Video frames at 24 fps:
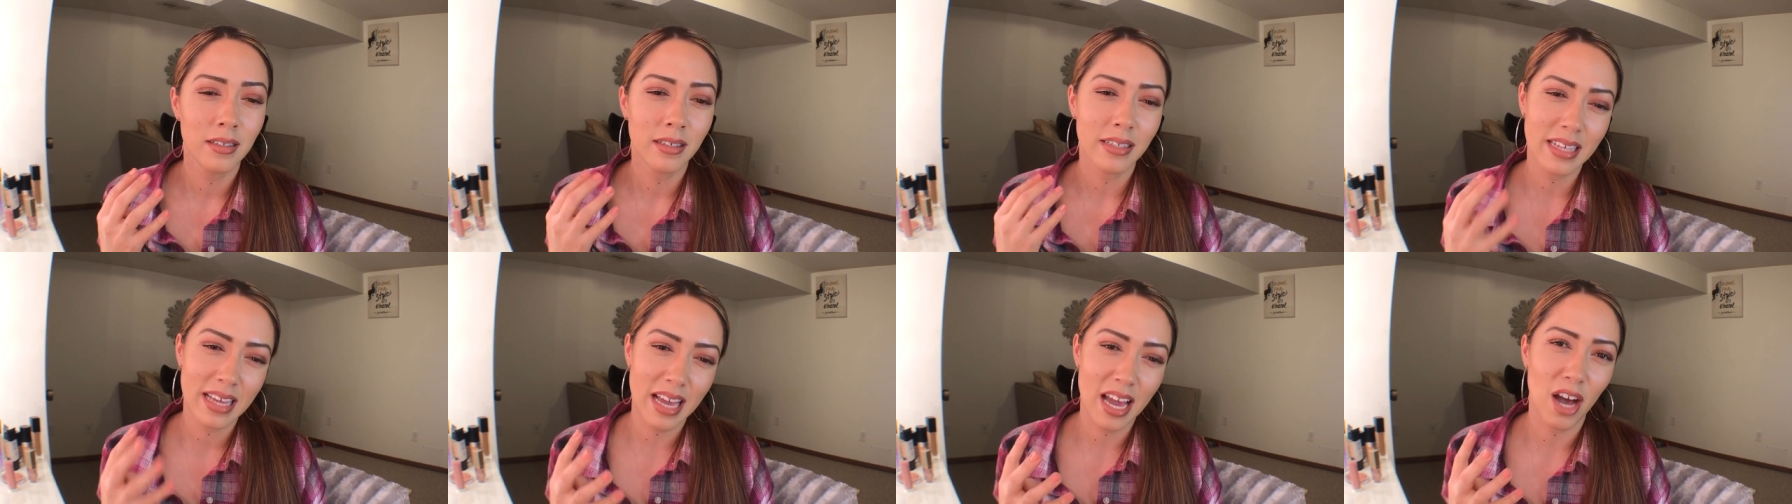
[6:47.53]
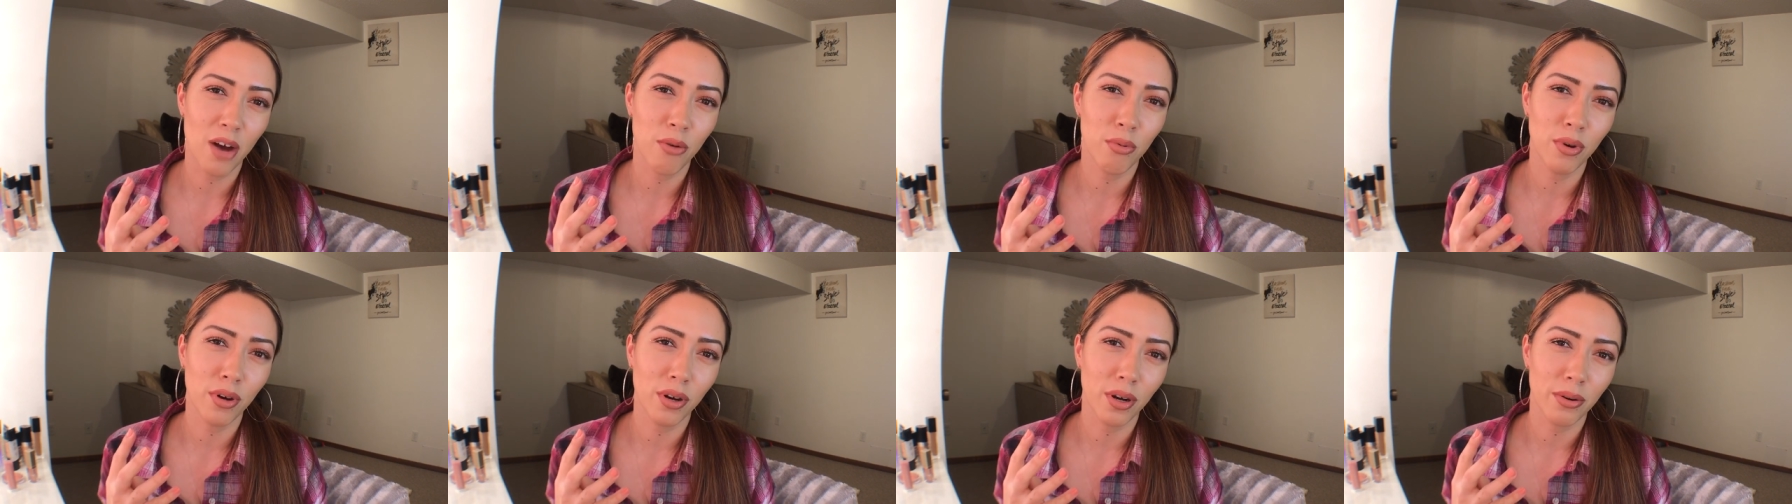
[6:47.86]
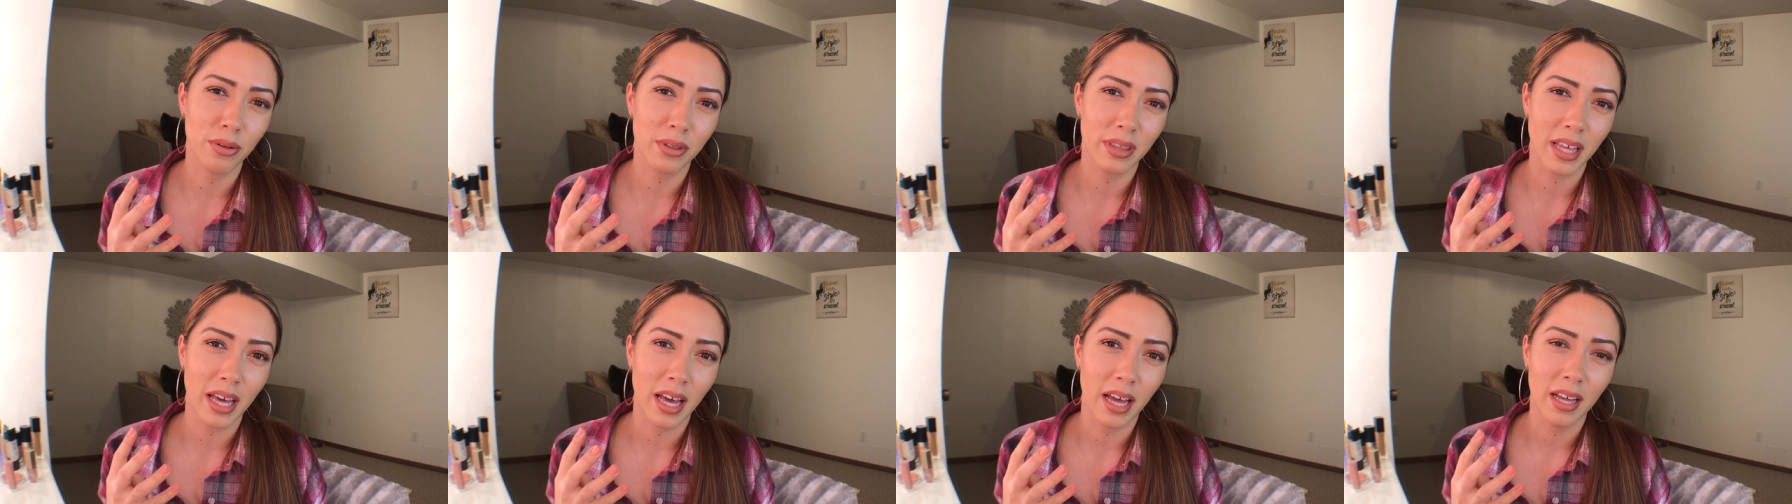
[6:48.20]
Yeah, we'll go
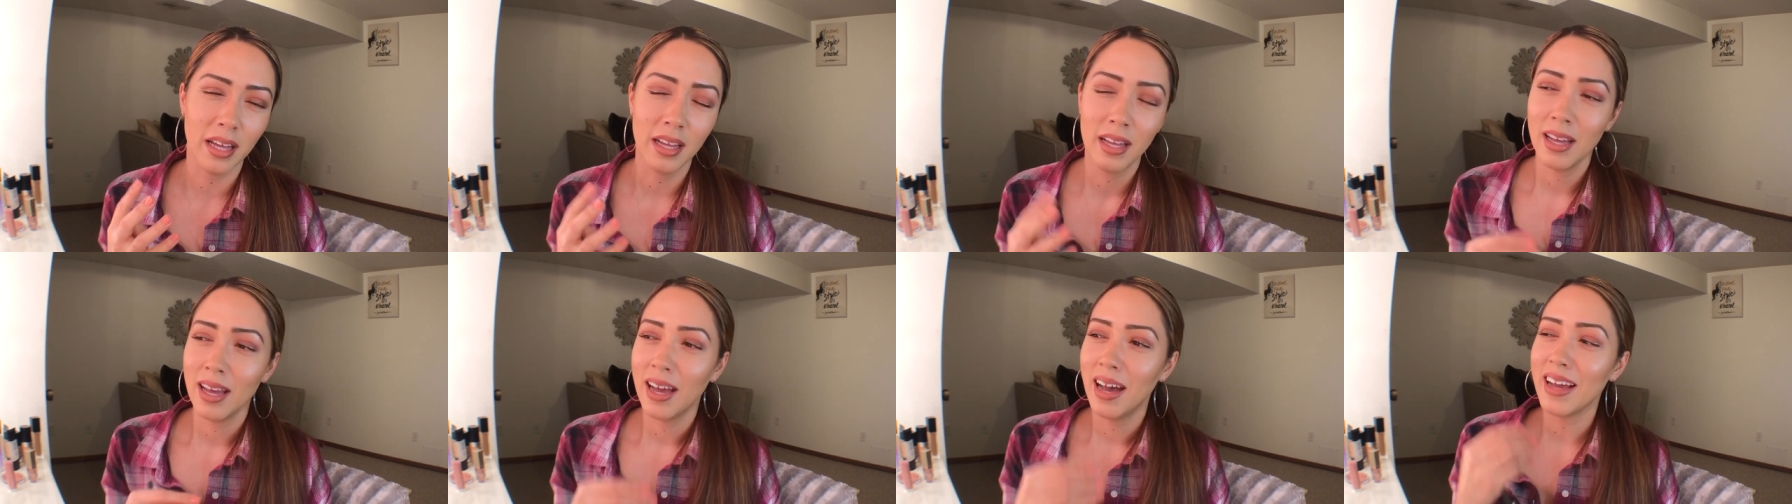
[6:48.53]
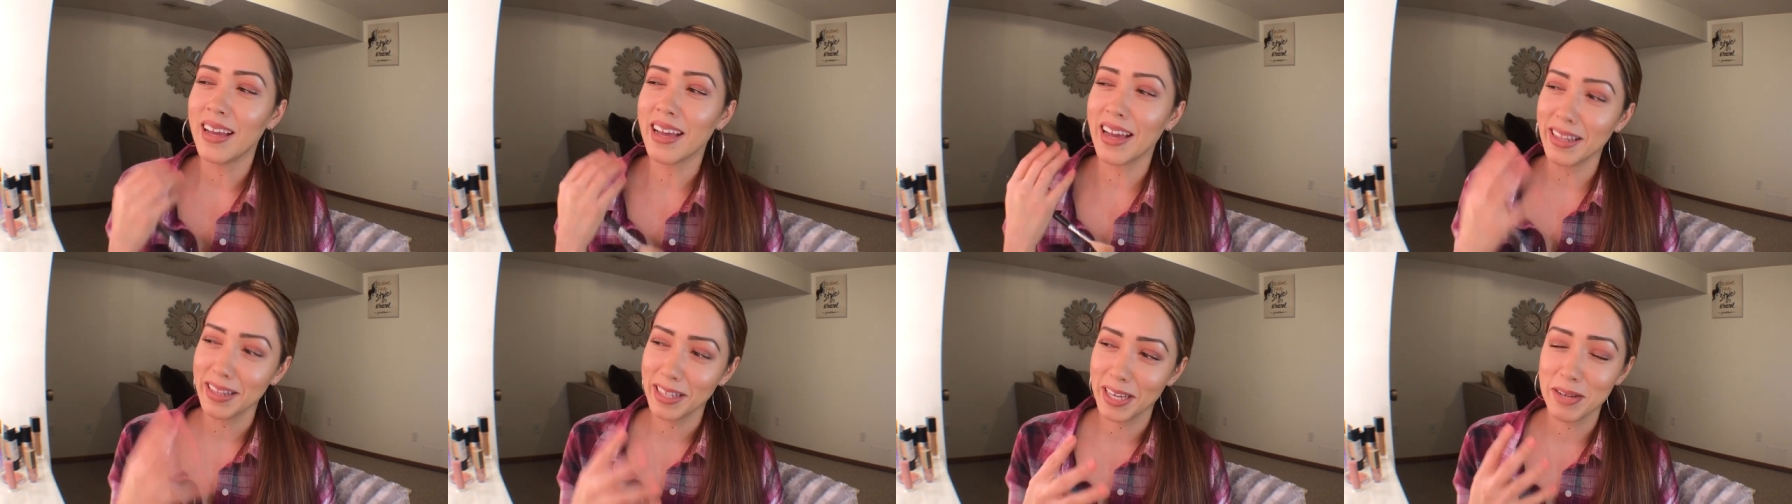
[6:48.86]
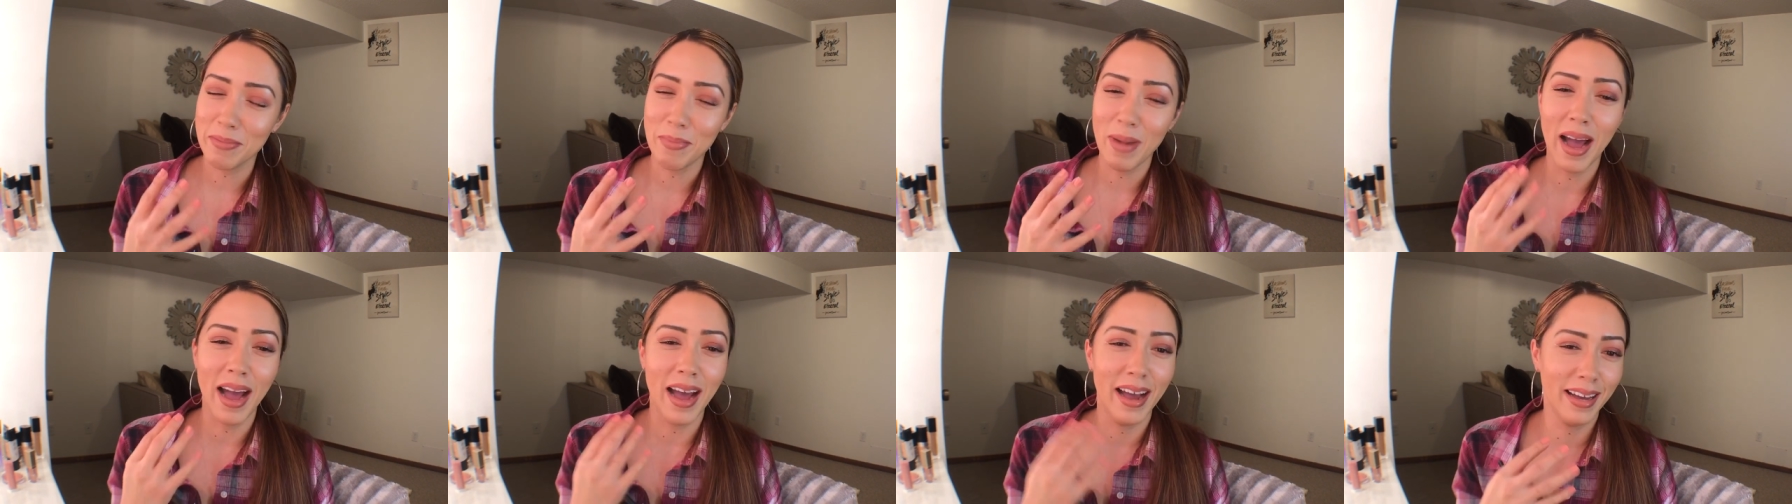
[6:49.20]
with that. I
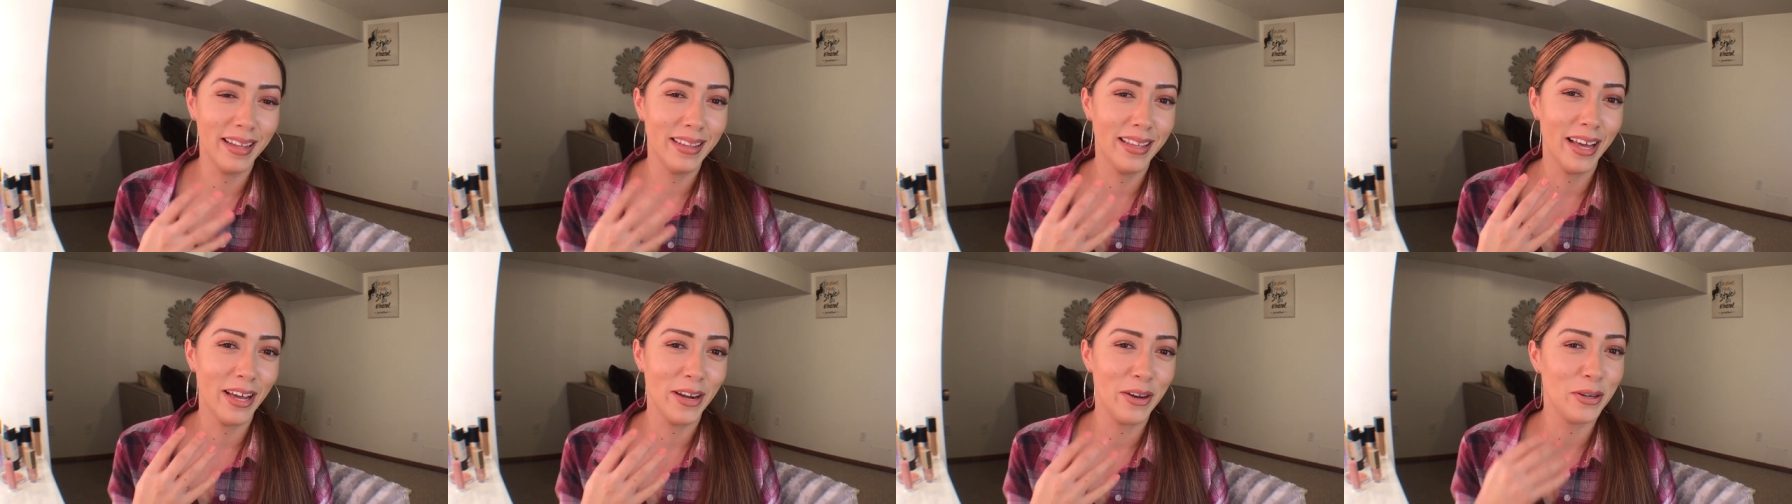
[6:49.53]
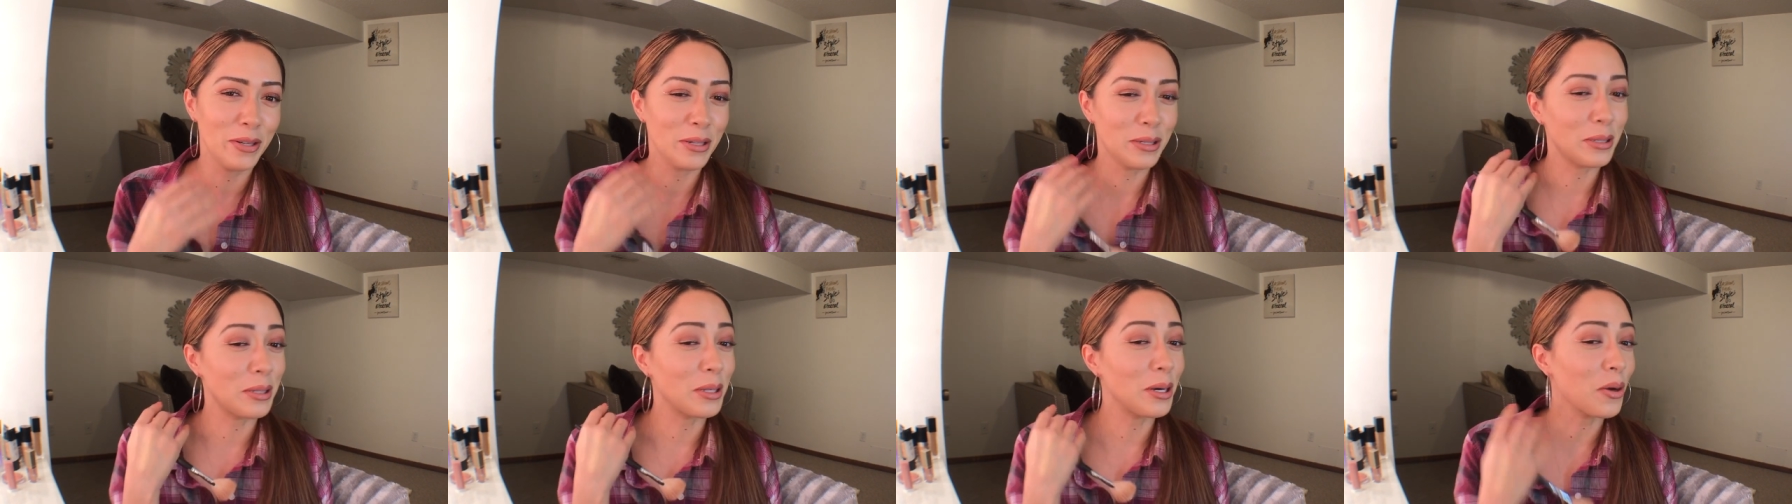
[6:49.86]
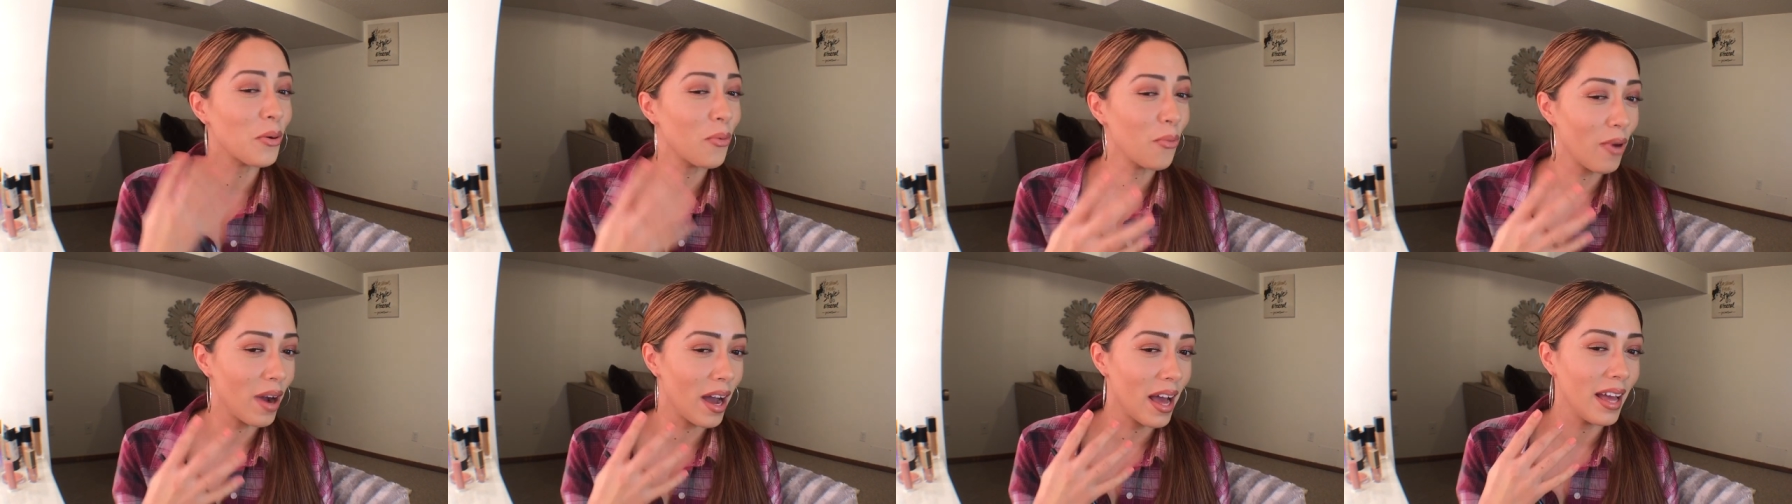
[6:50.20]
like my highlighter to
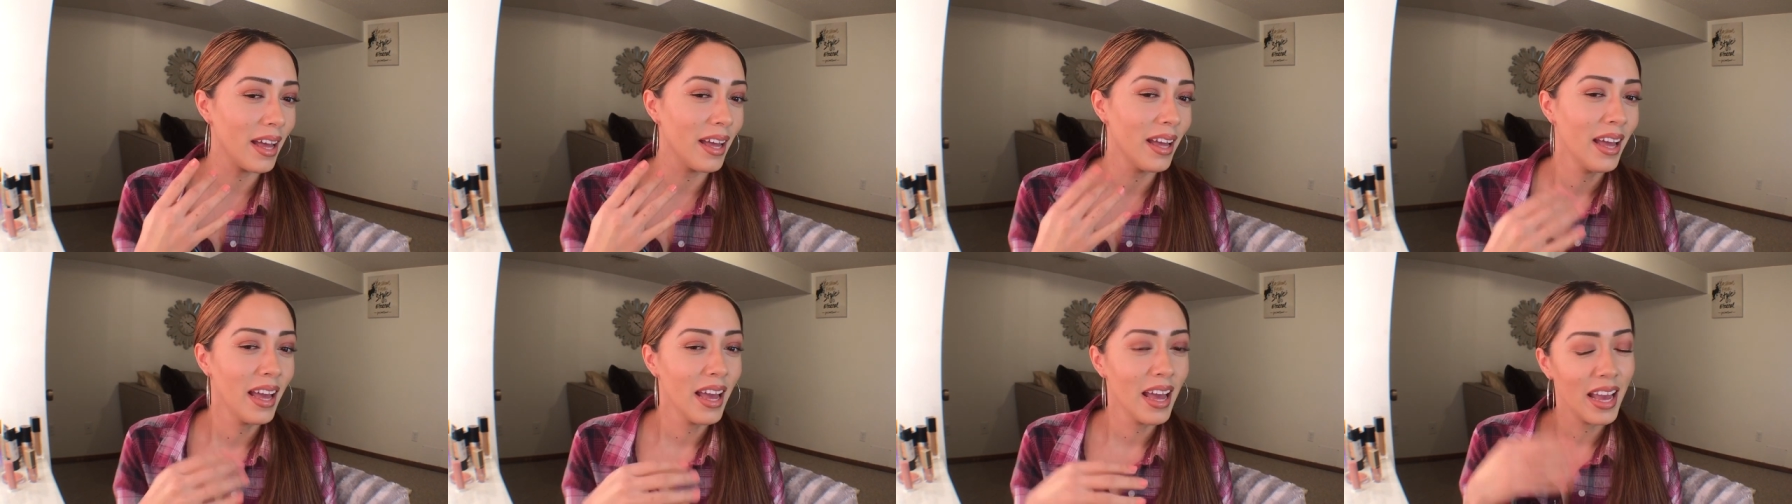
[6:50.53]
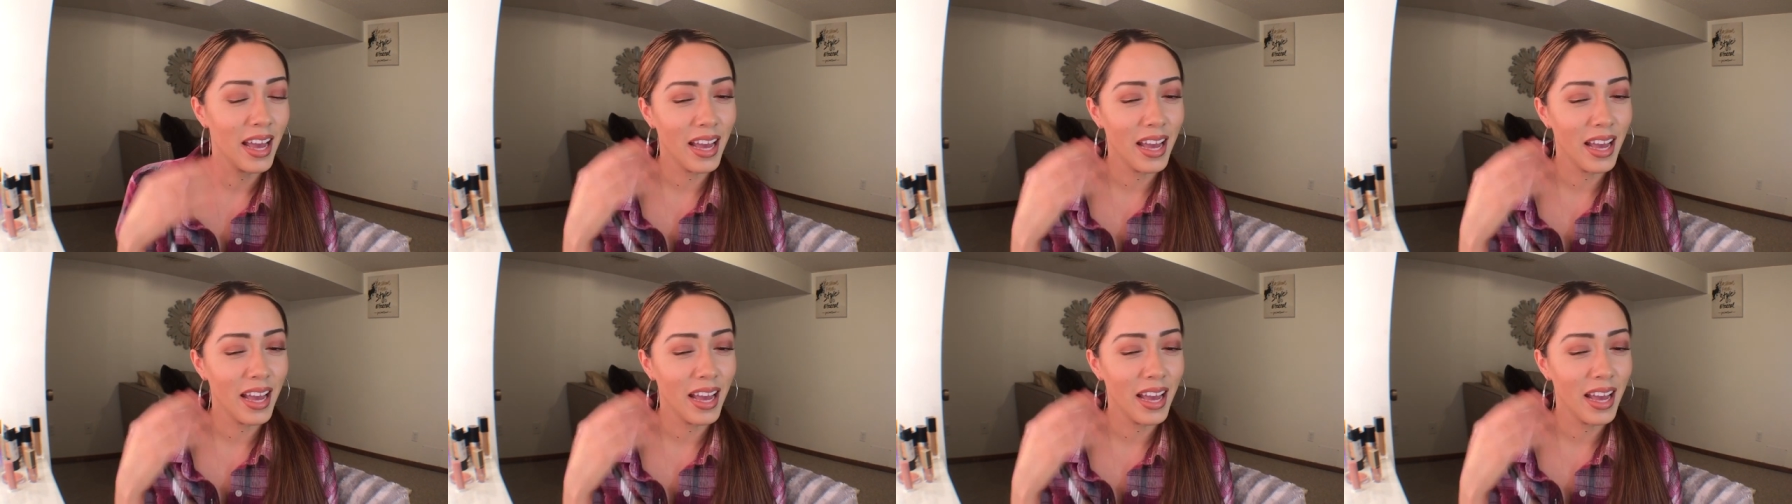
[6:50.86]
look wet,